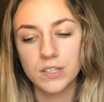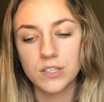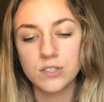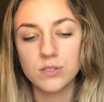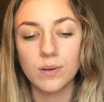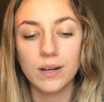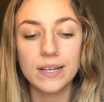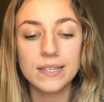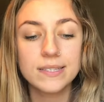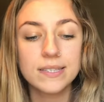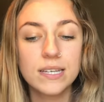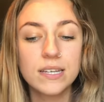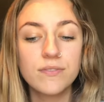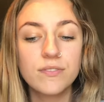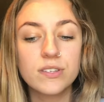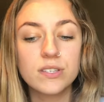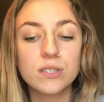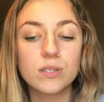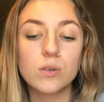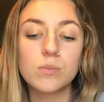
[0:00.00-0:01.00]
So I
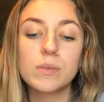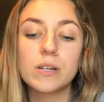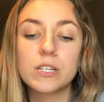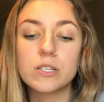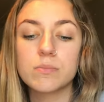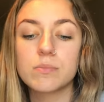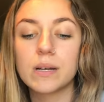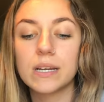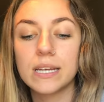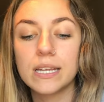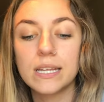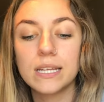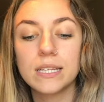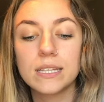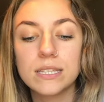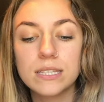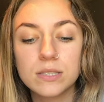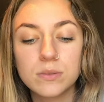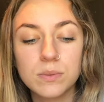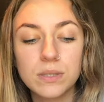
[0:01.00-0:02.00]
saved so much money
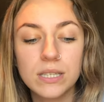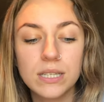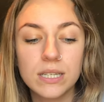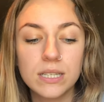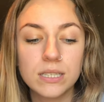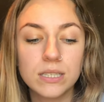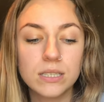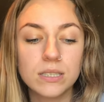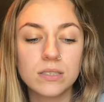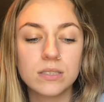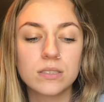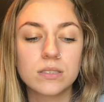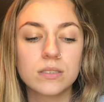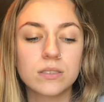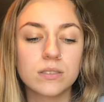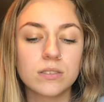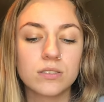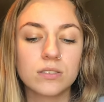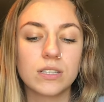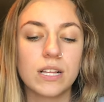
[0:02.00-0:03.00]
this weekend,
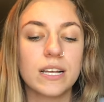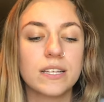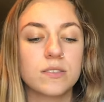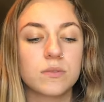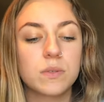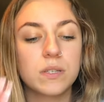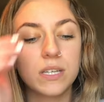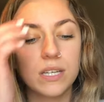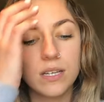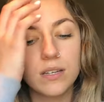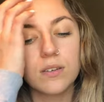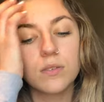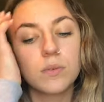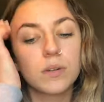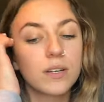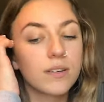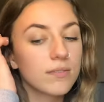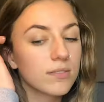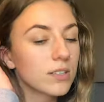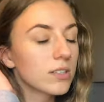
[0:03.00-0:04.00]
or last weekend,
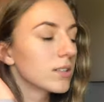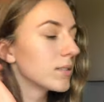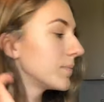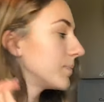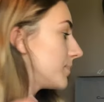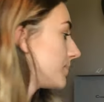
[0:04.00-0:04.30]
whatever.